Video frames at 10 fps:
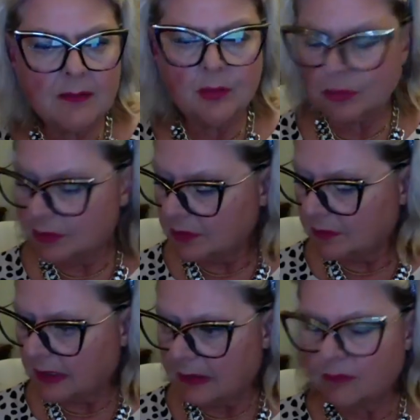book,
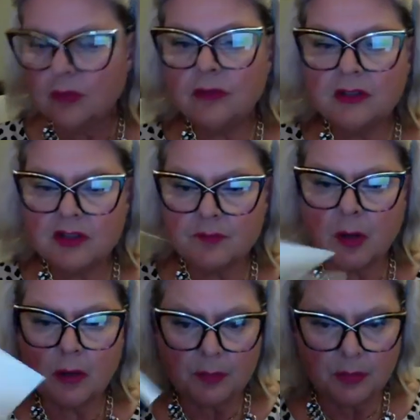I wrote a
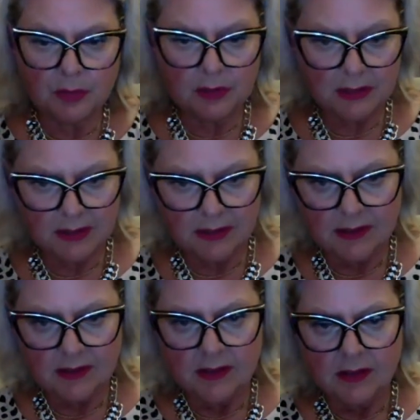small book
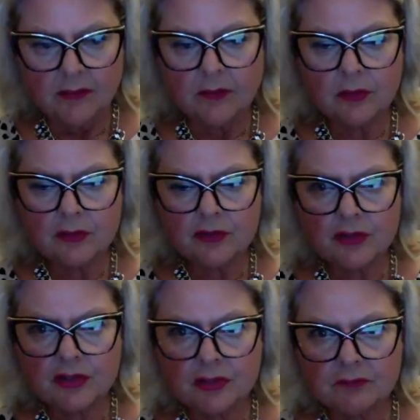for
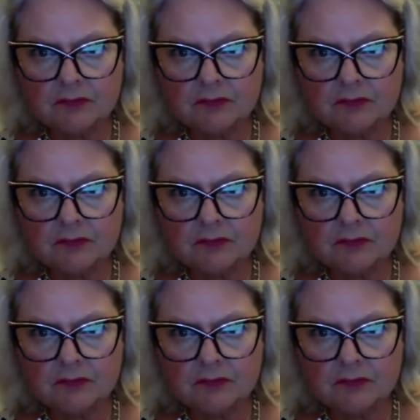just